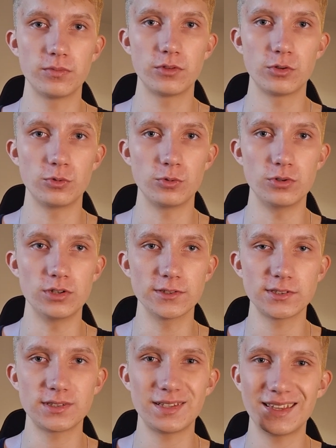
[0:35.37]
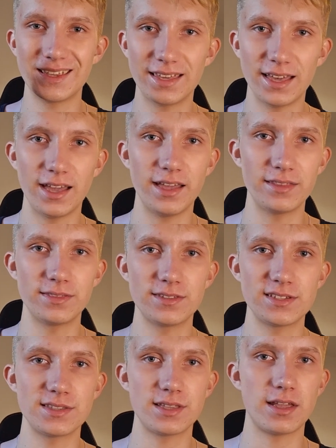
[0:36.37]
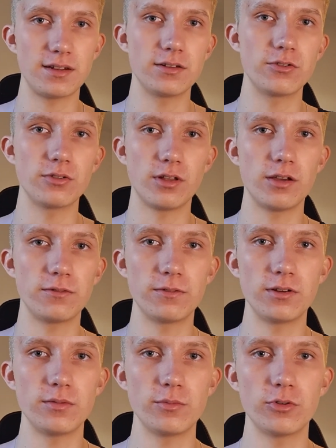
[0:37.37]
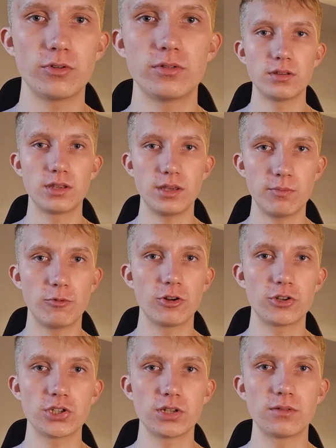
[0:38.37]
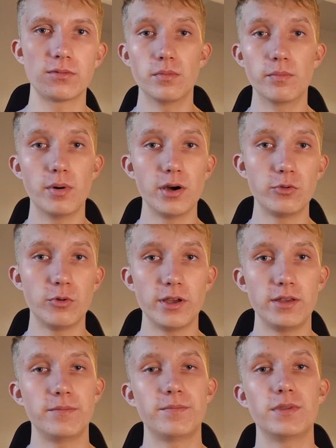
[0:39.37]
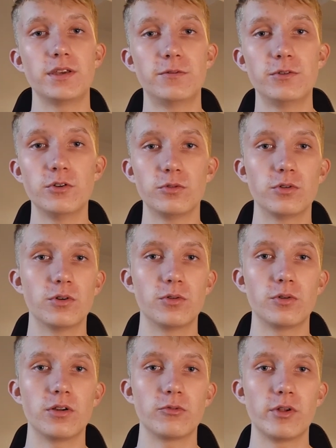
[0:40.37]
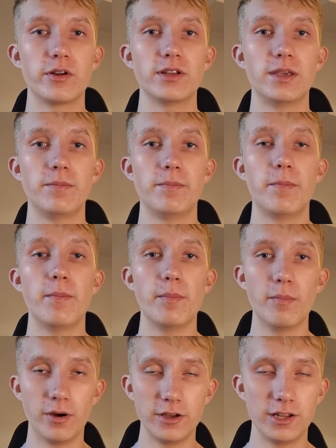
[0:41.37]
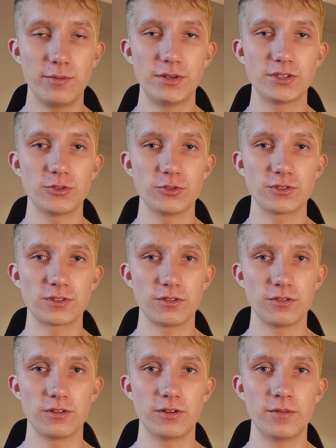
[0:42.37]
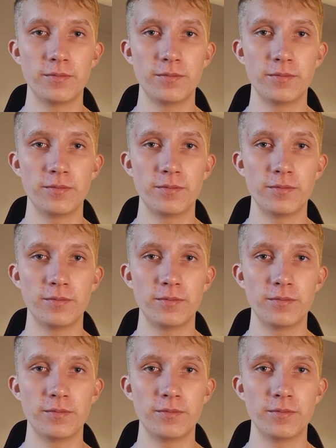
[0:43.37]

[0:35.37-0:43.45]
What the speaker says: who just can't stand their life anymore, keep watching. By the way, if you don't know already, my name is Ozcar.